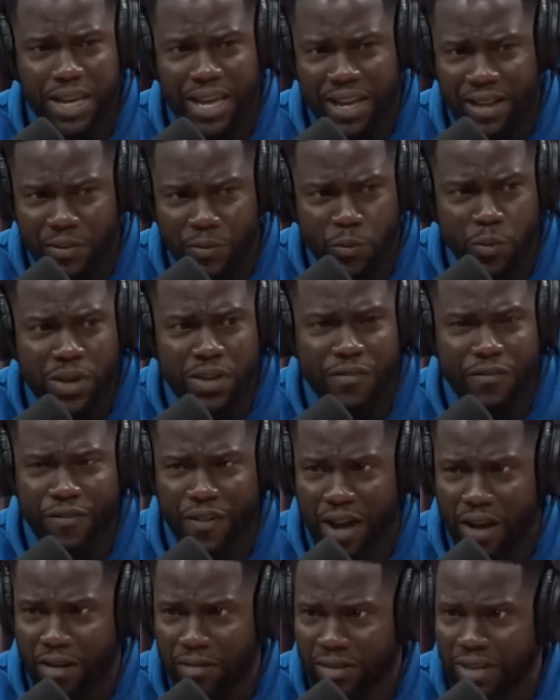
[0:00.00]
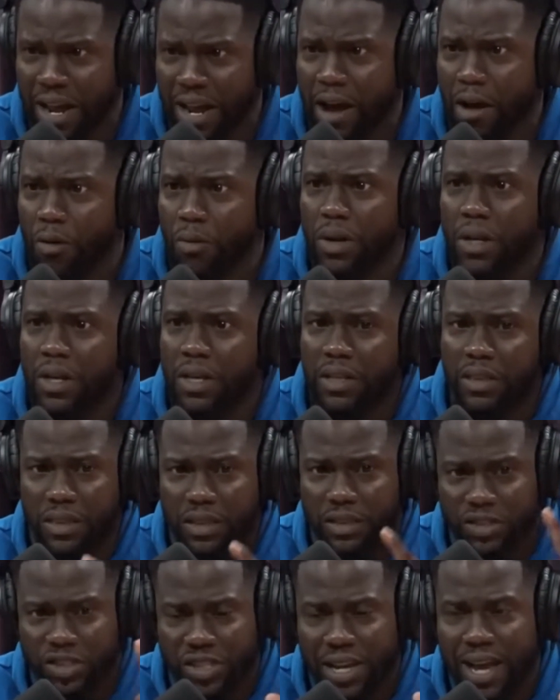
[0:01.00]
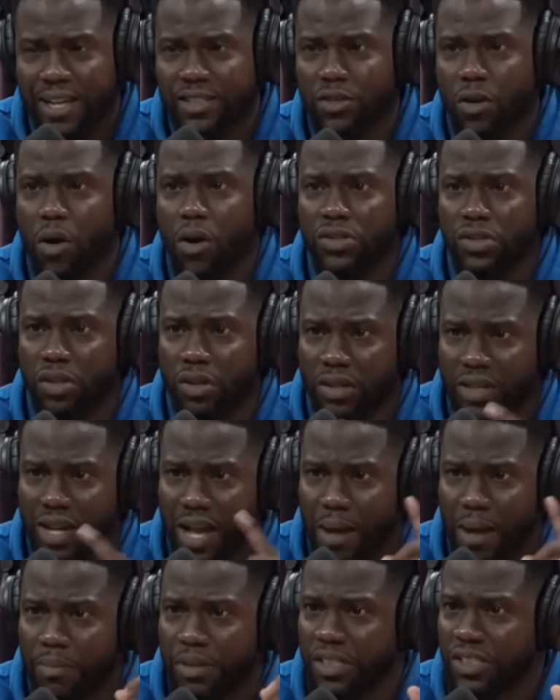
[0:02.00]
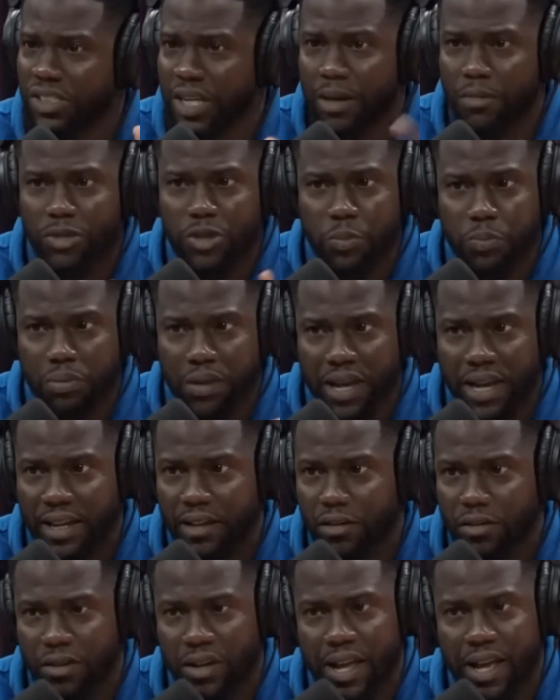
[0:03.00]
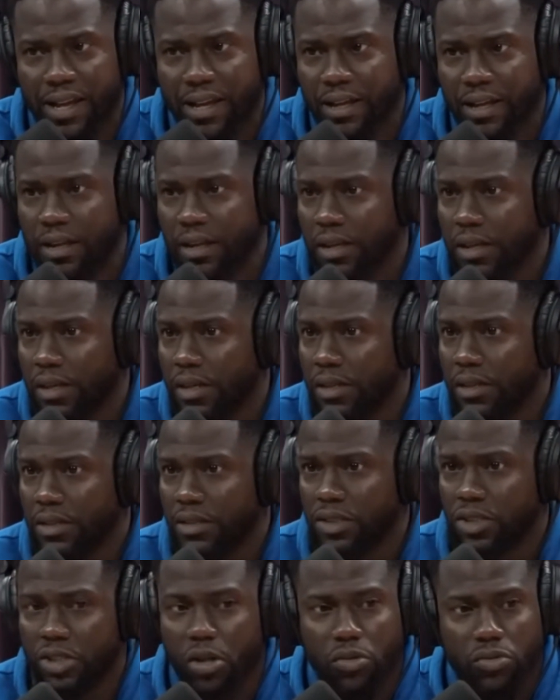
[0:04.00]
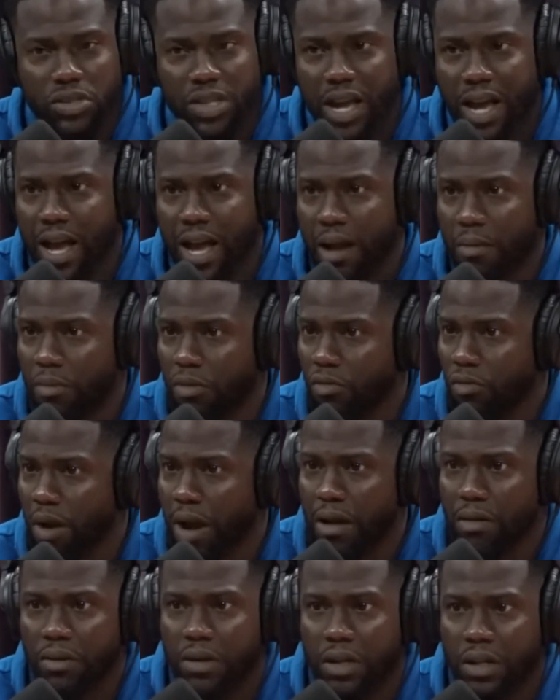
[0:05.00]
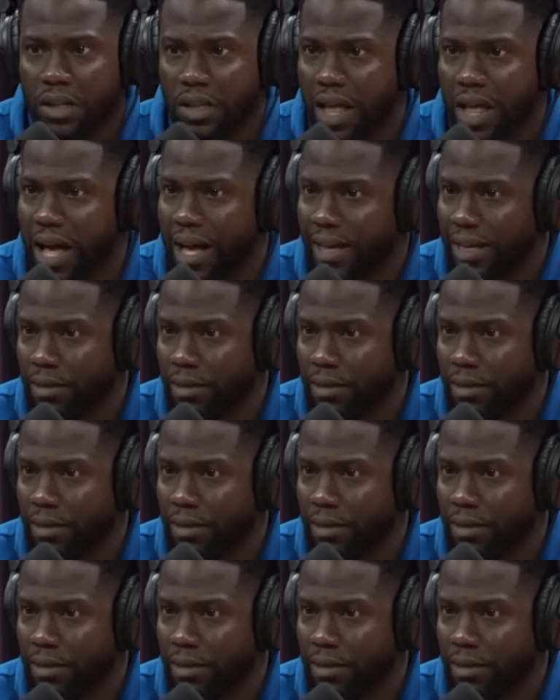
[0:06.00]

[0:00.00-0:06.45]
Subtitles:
And we found out the Shaq's All-Star Comedy Jam was playing on like Showtime around the clock.